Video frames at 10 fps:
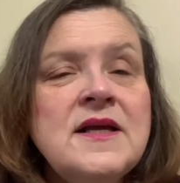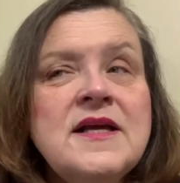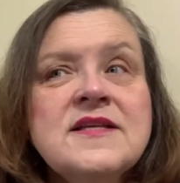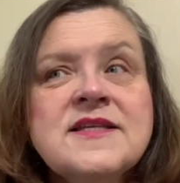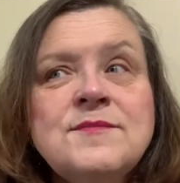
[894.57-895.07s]

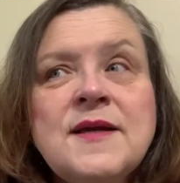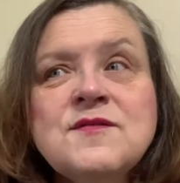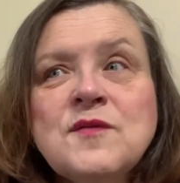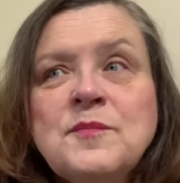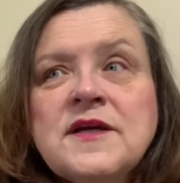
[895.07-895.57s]
Sometimes
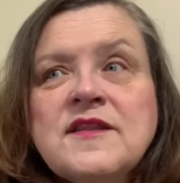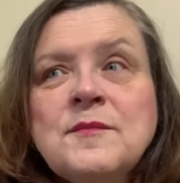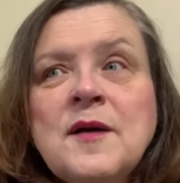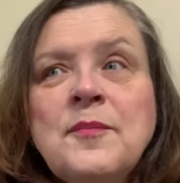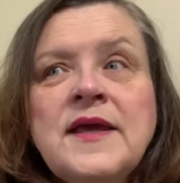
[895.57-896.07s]
we pick them
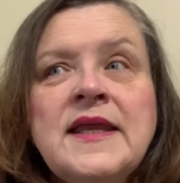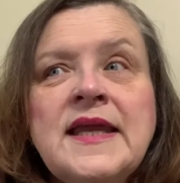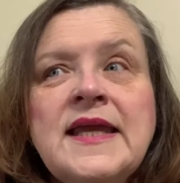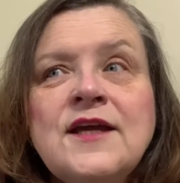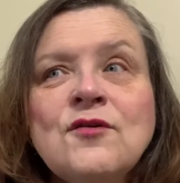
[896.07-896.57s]
up at
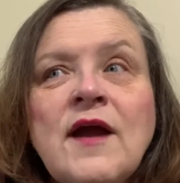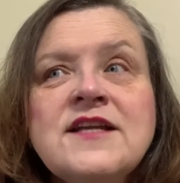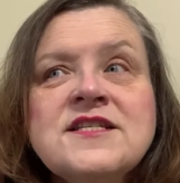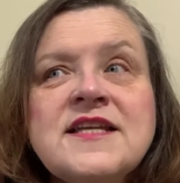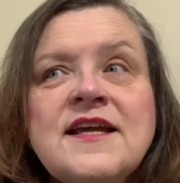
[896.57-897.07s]
a garage
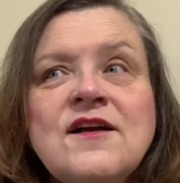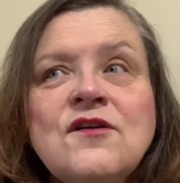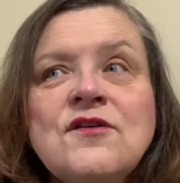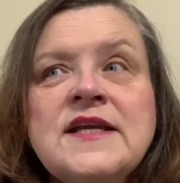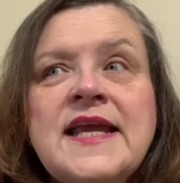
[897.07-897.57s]
sale
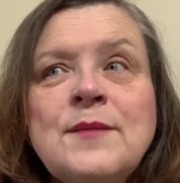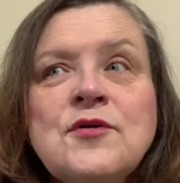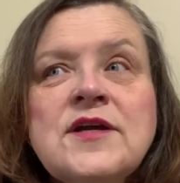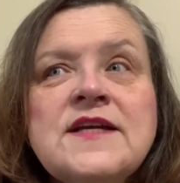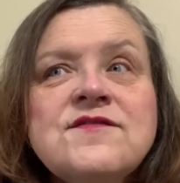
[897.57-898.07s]
or a neighbor
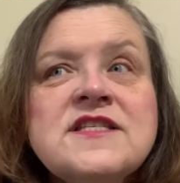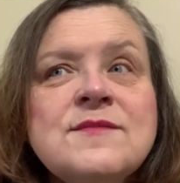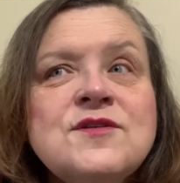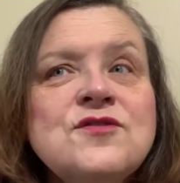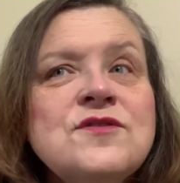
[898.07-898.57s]
gifts
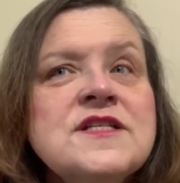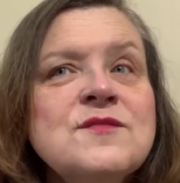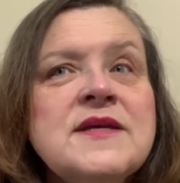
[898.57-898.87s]
them to us.